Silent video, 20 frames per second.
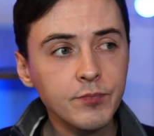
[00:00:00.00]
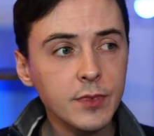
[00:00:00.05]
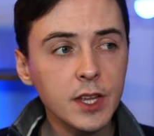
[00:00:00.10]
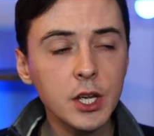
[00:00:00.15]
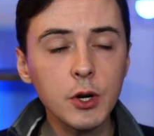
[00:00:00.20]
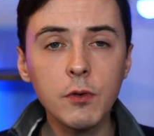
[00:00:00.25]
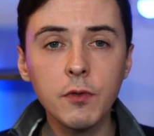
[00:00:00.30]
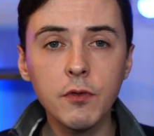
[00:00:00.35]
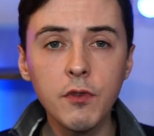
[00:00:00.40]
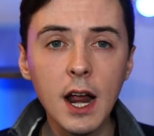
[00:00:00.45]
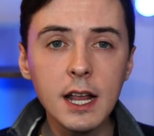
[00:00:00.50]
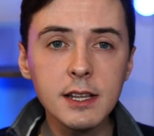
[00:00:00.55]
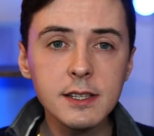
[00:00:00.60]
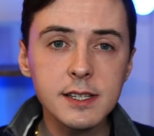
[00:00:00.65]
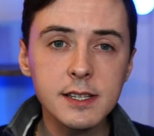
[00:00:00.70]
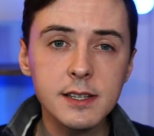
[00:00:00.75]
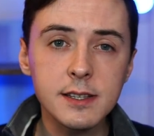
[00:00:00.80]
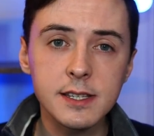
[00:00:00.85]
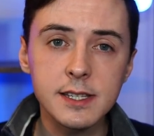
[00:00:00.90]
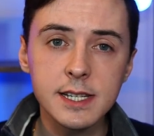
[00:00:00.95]
You know,
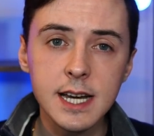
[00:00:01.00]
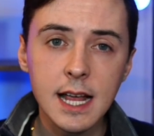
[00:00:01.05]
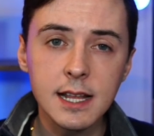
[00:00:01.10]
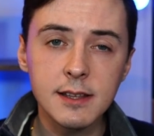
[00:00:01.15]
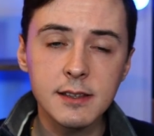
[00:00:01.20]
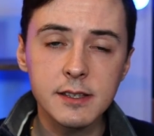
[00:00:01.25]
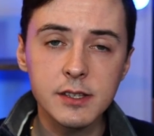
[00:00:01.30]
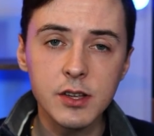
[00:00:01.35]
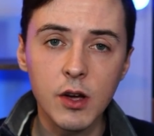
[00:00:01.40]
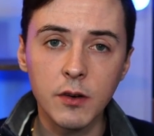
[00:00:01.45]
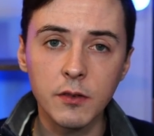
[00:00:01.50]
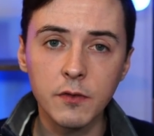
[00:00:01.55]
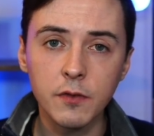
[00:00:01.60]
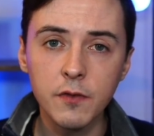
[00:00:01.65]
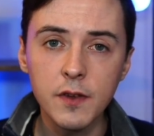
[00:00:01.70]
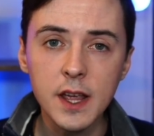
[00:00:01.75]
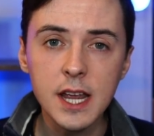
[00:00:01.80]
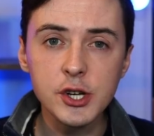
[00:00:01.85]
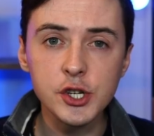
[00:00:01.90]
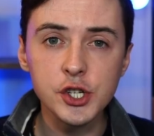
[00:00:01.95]
France's stance on
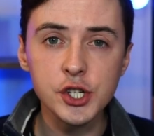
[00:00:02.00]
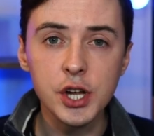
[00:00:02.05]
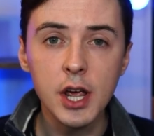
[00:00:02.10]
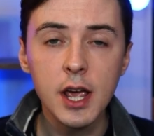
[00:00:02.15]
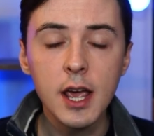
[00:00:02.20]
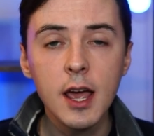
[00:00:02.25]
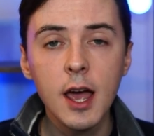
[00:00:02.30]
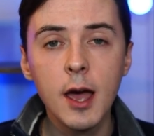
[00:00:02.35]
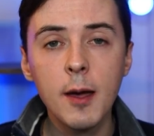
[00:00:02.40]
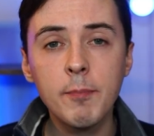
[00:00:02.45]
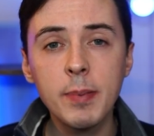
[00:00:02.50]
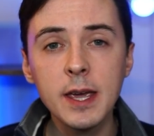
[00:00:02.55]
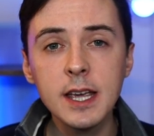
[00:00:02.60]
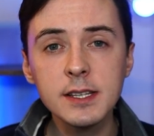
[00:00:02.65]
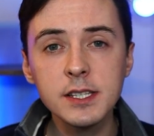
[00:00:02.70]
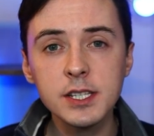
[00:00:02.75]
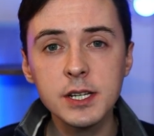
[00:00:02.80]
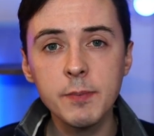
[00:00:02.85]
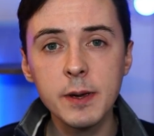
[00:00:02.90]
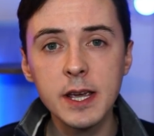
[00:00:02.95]
fish
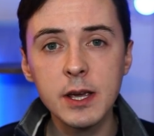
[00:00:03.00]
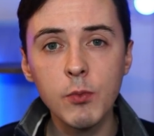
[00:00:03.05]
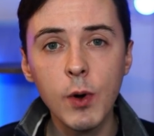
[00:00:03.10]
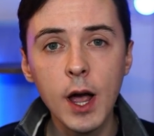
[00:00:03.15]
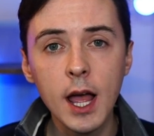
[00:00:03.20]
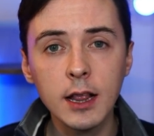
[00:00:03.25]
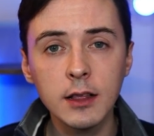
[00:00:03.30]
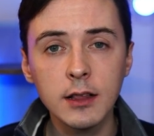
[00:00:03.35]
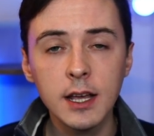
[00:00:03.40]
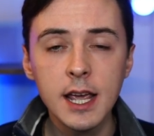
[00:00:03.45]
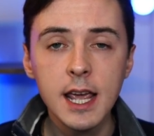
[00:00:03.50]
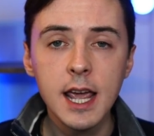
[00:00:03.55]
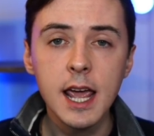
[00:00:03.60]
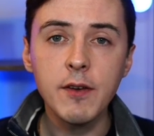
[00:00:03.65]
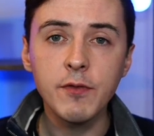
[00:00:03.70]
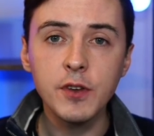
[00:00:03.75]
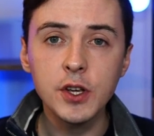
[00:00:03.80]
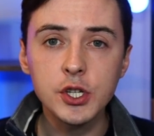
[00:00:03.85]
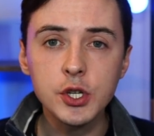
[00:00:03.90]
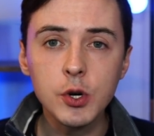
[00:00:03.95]
appears to be, well,
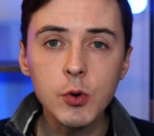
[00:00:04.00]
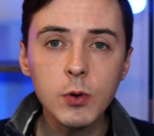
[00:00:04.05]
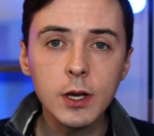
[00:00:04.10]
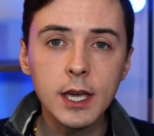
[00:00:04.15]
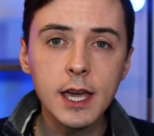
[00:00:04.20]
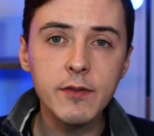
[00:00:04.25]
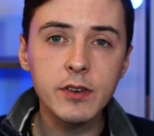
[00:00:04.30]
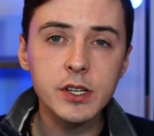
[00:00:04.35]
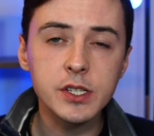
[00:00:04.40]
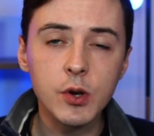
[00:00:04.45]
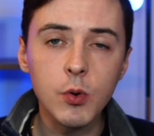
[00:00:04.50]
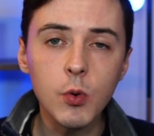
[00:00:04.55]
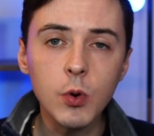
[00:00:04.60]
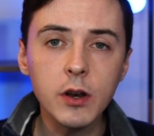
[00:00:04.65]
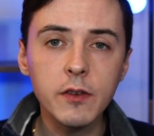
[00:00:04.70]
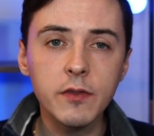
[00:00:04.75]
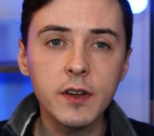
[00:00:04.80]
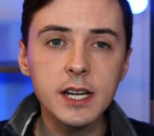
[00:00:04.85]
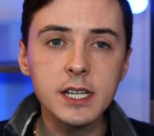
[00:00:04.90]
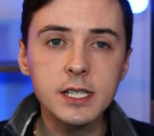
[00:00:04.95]
if you don't give us
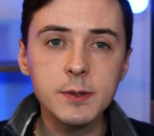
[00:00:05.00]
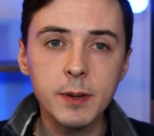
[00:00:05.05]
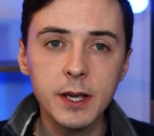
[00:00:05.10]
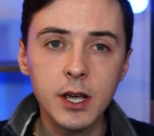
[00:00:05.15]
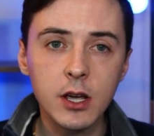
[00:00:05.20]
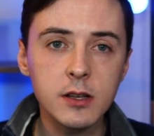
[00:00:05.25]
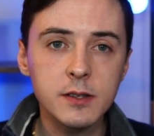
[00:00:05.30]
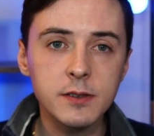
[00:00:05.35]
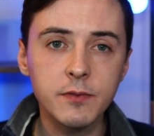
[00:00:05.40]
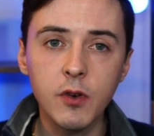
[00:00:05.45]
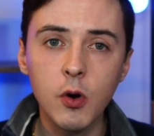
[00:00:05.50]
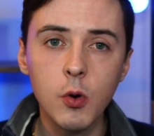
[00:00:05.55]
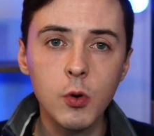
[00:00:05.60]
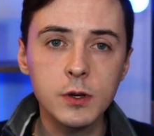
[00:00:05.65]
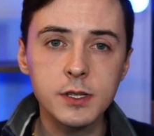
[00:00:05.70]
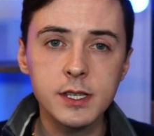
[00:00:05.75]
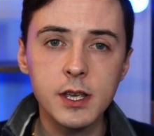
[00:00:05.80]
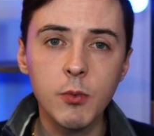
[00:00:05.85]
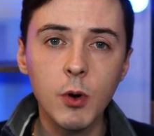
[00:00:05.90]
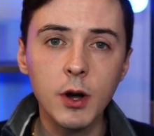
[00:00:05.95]
all of it, because
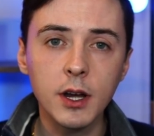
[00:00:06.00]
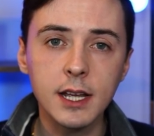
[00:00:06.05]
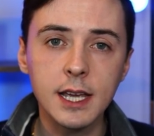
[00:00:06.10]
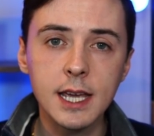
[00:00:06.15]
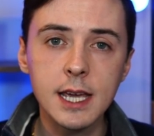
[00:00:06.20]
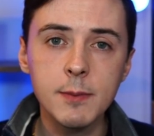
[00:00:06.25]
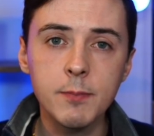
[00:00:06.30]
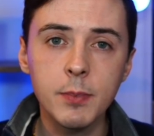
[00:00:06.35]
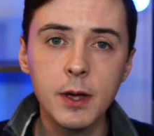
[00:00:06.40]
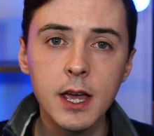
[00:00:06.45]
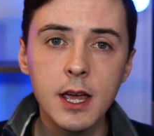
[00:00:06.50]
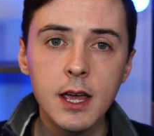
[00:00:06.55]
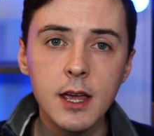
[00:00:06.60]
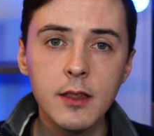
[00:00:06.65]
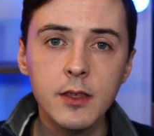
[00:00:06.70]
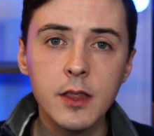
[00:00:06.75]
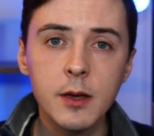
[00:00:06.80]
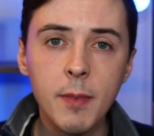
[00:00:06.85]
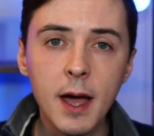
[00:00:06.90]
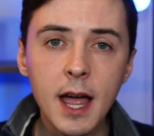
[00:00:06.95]
folks, they want to keep
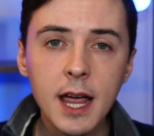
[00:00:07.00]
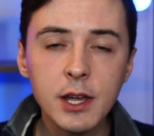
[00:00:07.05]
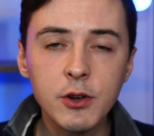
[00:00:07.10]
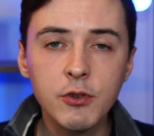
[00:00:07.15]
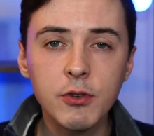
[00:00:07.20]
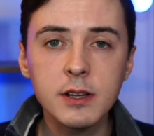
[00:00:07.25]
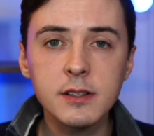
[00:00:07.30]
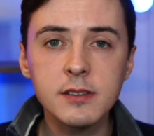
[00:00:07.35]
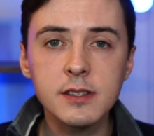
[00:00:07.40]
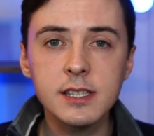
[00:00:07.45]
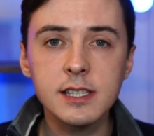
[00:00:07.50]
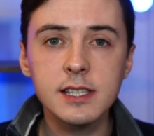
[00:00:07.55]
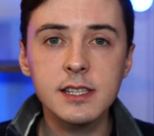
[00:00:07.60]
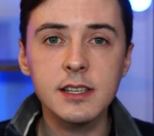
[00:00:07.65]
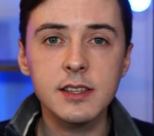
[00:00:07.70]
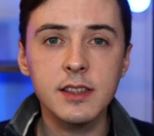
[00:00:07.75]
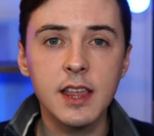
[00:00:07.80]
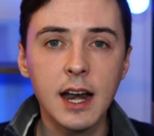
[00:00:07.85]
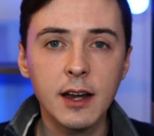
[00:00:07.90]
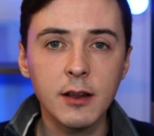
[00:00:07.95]
the migrants
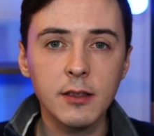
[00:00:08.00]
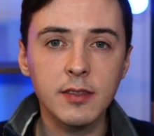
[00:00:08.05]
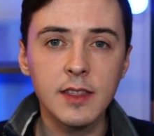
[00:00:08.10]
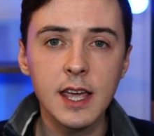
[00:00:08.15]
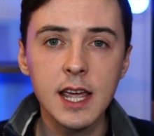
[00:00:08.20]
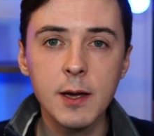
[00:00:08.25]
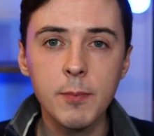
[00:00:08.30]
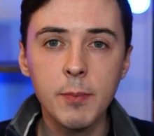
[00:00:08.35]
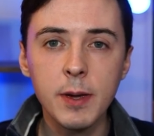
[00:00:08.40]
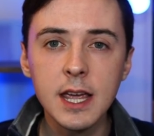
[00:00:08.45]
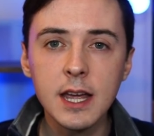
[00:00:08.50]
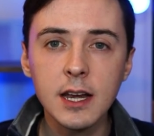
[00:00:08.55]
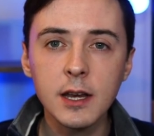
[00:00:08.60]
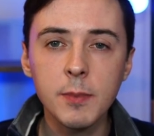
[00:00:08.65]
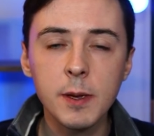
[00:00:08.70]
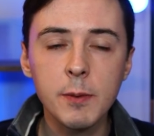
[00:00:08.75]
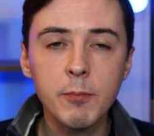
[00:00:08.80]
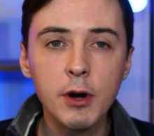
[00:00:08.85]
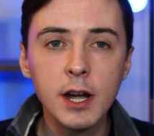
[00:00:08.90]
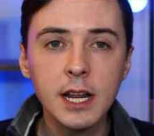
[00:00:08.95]
that they appear to
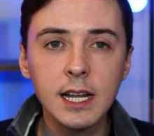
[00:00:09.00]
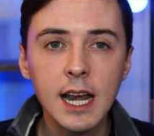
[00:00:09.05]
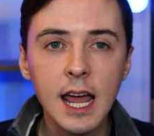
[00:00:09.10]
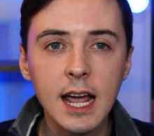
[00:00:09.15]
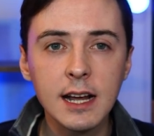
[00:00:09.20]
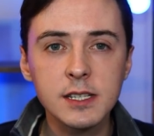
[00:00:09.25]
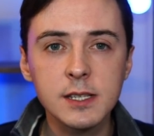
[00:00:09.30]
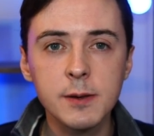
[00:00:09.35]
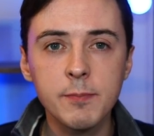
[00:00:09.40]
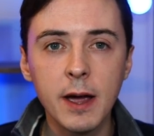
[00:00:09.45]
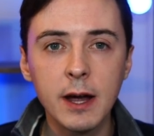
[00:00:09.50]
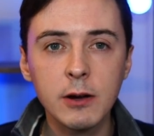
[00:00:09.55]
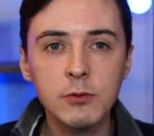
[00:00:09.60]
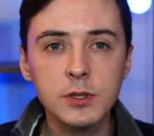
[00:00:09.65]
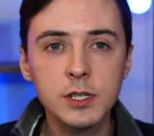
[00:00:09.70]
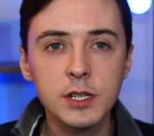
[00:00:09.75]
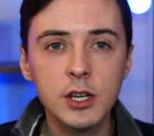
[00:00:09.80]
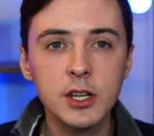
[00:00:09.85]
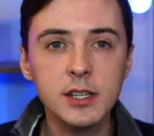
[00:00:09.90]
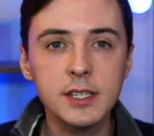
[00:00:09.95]
be pretty lax
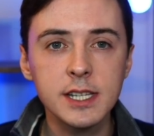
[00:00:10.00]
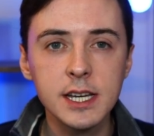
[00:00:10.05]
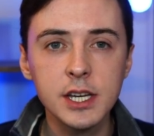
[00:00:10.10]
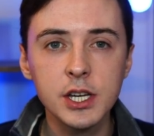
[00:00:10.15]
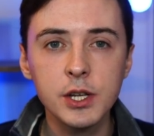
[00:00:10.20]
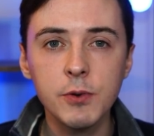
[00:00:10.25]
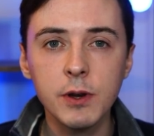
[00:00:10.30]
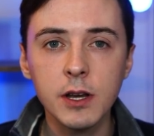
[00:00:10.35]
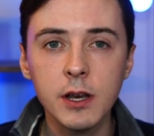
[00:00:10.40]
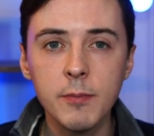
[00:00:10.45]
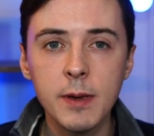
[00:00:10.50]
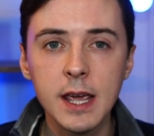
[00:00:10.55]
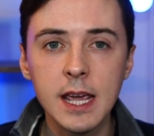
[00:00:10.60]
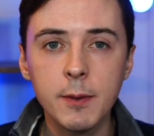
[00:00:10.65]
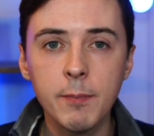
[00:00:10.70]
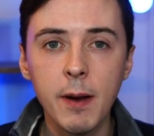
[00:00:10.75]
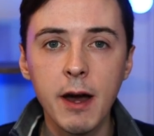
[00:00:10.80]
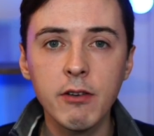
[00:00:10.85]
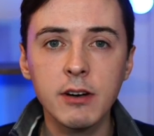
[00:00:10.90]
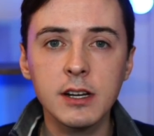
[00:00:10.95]
about continuing to
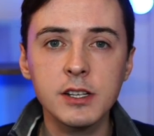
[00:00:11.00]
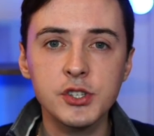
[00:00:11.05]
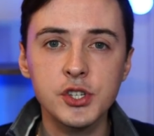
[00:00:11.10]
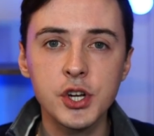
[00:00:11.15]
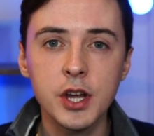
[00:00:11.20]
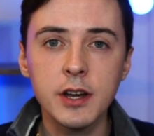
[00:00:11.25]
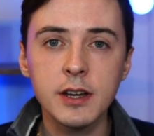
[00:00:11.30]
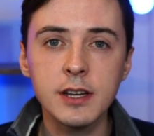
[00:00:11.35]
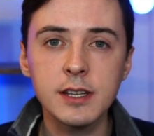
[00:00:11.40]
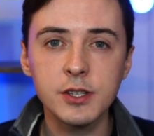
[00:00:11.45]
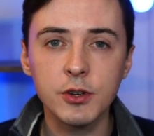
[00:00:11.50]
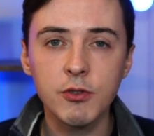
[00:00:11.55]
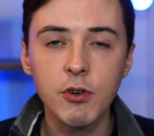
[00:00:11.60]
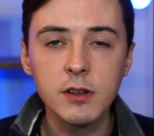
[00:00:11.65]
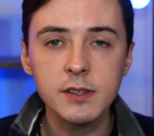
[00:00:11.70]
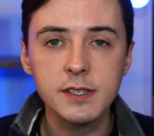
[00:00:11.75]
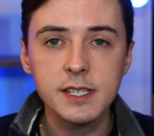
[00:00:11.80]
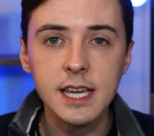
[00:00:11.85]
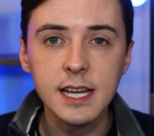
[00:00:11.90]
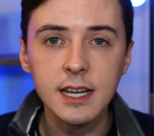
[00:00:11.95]
make perilous journeys
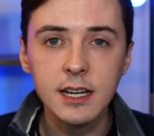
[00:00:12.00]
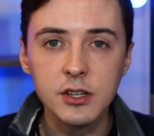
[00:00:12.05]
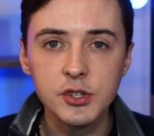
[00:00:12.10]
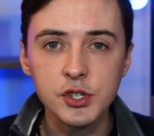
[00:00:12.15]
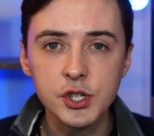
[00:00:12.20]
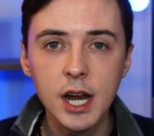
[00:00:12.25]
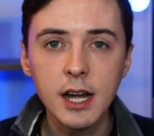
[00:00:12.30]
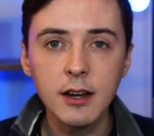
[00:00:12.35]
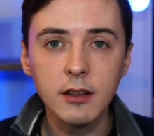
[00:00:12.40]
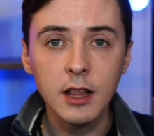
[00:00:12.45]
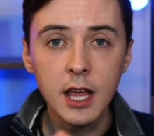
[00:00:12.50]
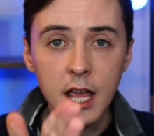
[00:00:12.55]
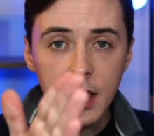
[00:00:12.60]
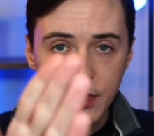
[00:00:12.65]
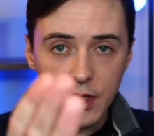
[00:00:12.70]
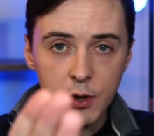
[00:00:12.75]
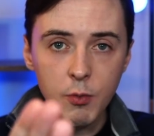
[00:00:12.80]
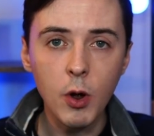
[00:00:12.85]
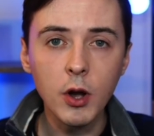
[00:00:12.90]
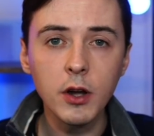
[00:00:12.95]
across the English Channel,
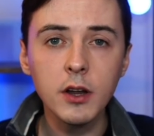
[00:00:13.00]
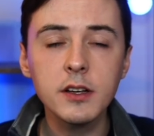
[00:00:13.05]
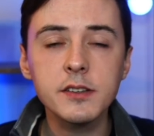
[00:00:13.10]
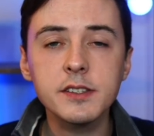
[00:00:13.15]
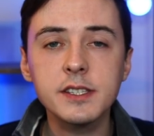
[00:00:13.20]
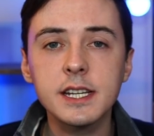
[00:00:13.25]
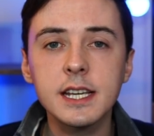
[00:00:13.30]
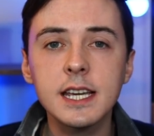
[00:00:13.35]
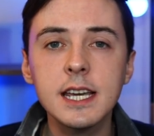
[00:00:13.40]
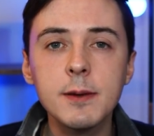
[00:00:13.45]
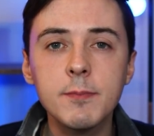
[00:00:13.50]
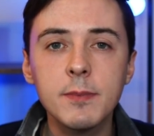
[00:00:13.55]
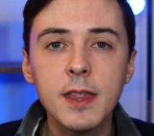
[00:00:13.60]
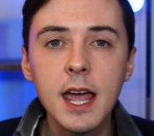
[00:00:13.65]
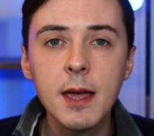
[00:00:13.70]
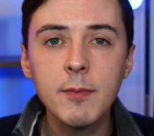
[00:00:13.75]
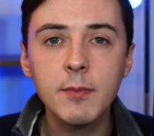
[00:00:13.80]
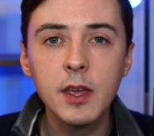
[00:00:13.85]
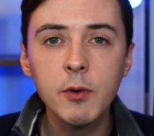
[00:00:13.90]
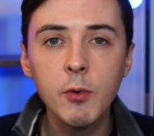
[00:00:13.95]
they want us to keep
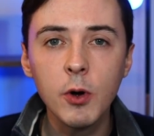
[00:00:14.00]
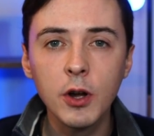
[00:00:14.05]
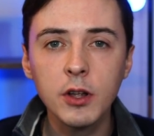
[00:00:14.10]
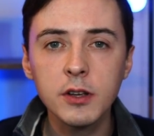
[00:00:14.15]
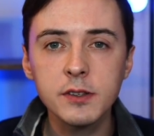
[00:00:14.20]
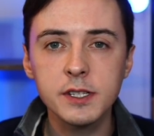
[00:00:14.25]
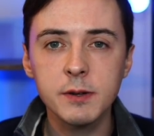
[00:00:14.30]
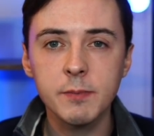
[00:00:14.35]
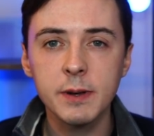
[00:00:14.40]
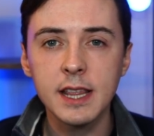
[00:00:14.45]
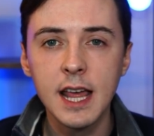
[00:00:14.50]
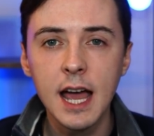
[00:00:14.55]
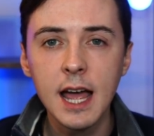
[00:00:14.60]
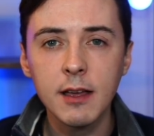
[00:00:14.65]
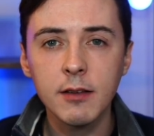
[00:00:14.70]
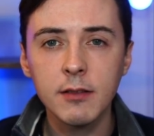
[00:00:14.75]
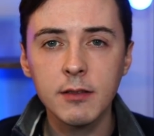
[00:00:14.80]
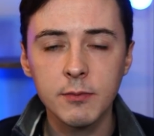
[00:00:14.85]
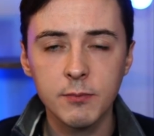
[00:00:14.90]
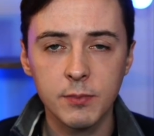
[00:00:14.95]
them, they want us to be
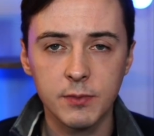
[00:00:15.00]
that